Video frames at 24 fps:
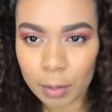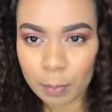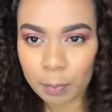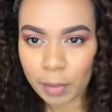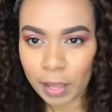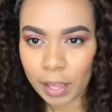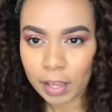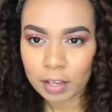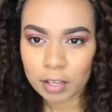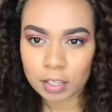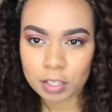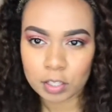I'm
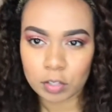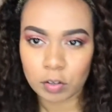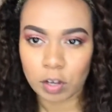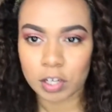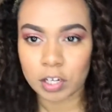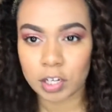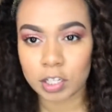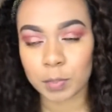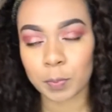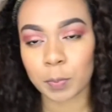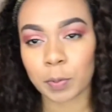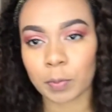back. So I
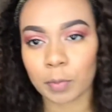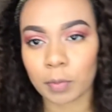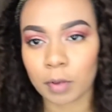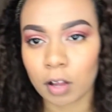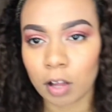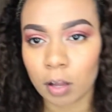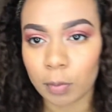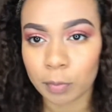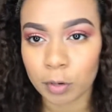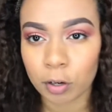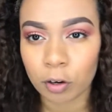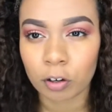just
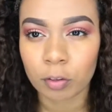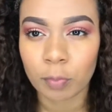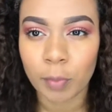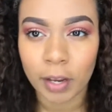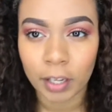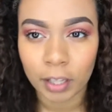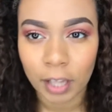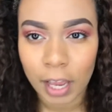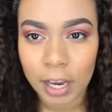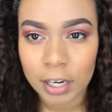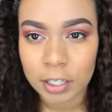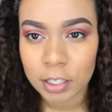curled my
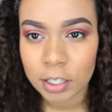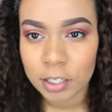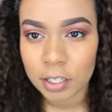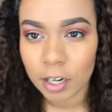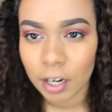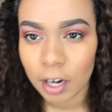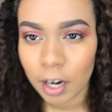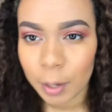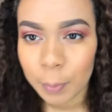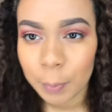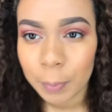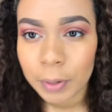lashes and
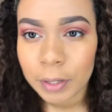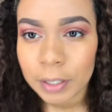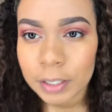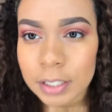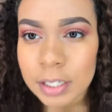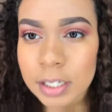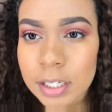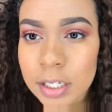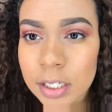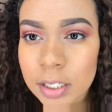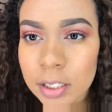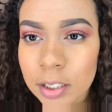I
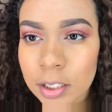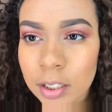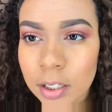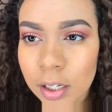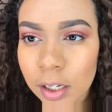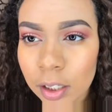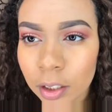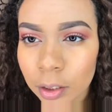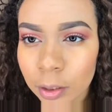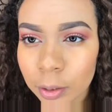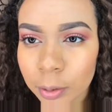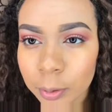put
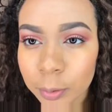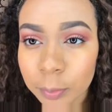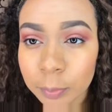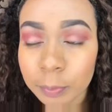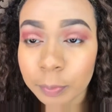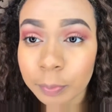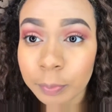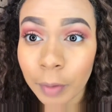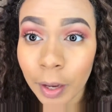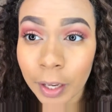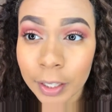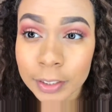
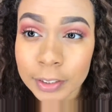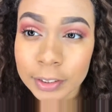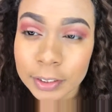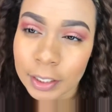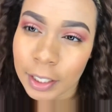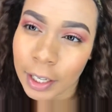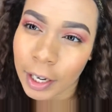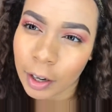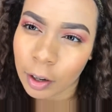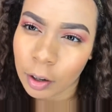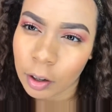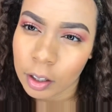
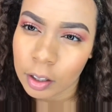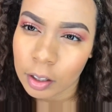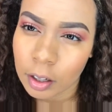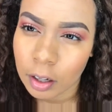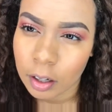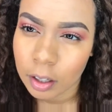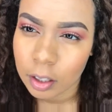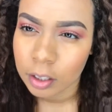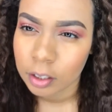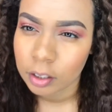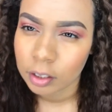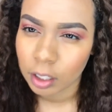mascara
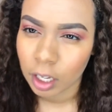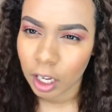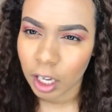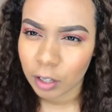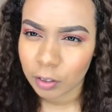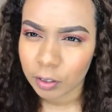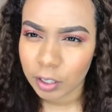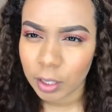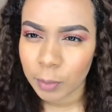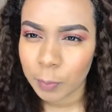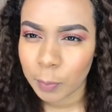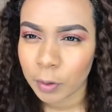on. I
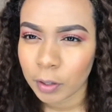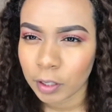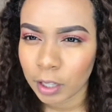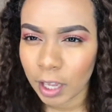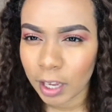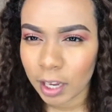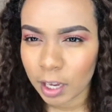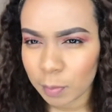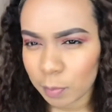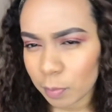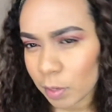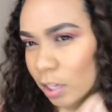only put
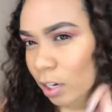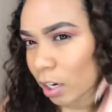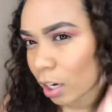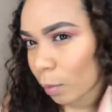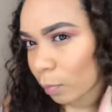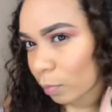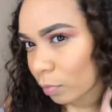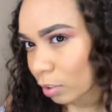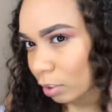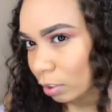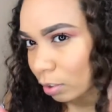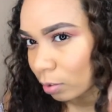like a
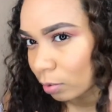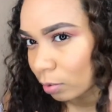medium